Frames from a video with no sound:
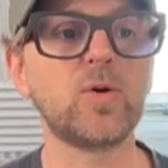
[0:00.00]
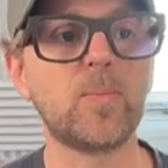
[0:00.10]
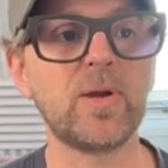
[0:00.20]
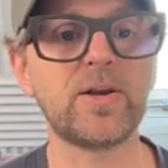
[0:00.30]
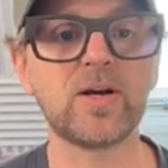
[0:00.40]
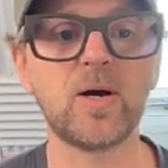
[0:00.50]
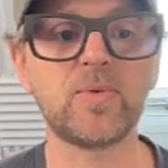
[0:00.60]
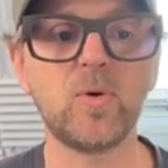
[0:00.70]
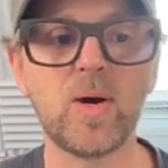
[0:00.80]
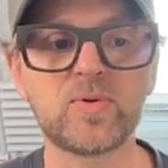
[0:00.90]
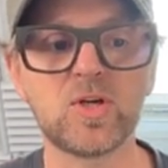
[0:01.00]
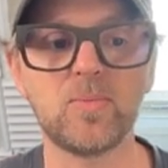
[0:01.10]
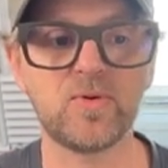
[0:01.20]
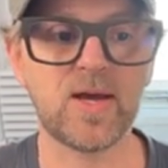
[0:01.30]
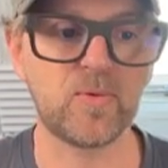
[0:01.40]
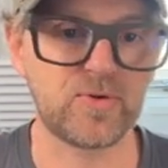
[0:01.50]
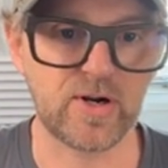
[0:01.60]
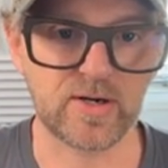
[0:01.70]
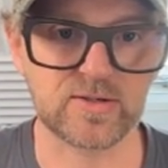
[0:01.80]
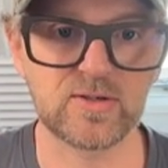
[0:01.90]
you're building up your web shop with our
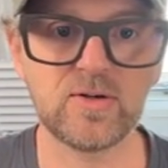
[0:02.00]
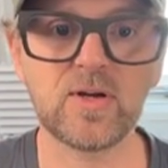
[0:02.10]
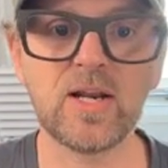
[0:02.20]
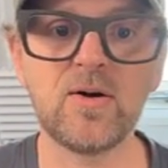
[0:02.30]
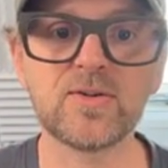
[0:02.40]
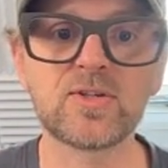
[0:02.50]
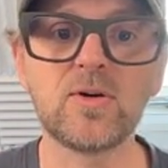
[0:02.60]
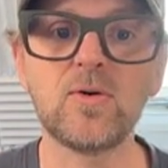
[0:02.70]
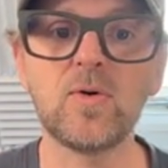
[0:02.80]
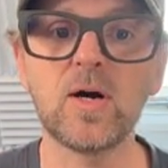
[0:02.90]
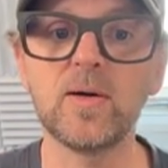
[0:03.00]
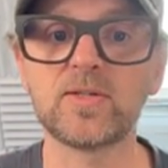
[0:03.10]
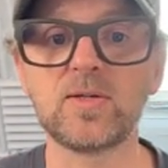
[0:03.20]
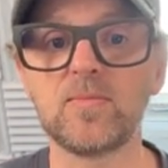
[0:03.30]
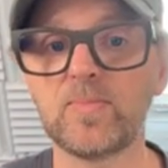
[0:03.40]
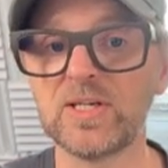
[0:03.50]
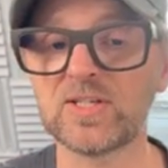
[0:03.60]
products. You can also be